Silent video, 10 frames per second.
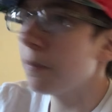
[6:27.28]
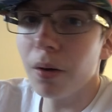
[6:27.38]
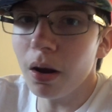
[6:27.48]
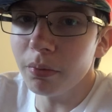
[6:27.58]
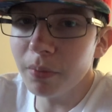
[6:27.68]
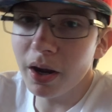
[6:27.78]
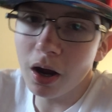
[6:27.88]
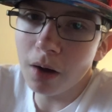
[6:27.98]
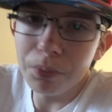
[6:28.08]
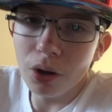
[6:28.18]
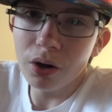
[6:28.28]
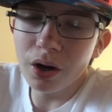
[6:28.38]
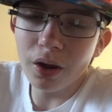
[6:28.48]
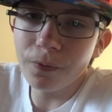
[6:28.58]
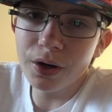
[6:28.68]
I'm probably might upload
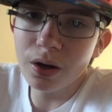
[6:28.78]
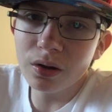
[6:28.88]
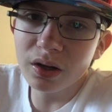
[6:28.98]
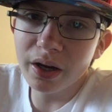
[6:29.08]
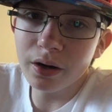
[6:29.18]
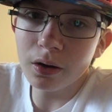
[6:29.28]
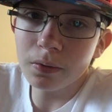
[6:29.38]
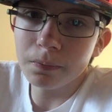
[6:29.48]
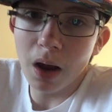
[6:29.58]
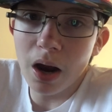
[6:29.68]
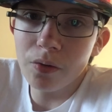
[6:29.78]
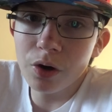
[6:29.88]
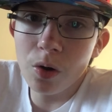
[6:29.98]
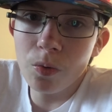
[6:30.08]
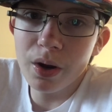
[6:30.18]
another video later. I don't
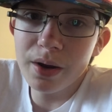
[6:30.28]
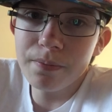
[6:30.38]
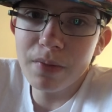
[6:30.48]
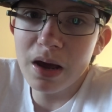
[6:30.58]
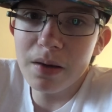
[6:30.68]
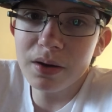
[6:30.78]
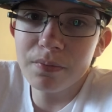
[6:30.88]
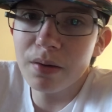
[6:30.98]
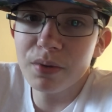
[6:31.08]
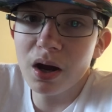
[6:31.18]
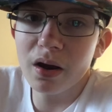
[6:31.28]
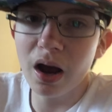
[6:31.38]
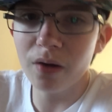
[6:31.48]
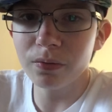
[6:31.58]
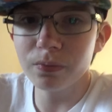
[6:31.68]
know when, maybe, maybe
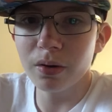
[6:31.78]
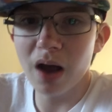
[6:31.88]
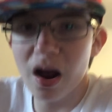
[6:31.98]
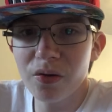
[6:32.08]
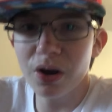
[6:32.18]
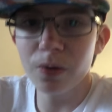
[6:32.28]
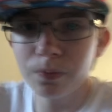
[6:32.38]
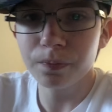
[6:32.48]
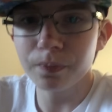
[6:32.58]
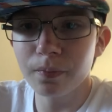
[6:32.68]
not. I don't, I don't know.